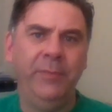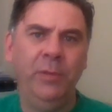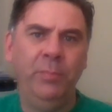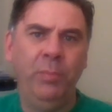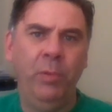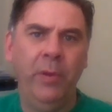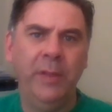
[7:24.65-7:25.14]

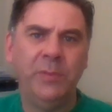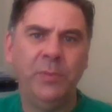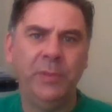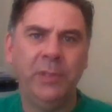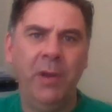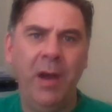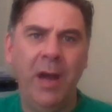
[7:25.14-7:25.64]
viewpoints,
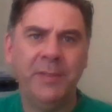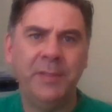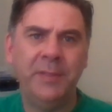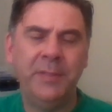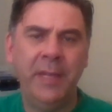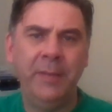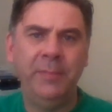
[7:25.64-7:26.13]
which
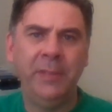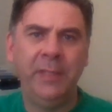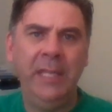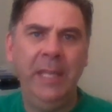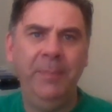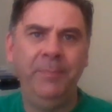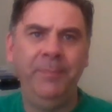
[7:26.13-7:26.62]
causes them to
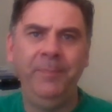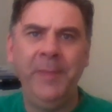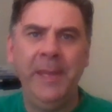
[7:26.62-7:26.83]
keep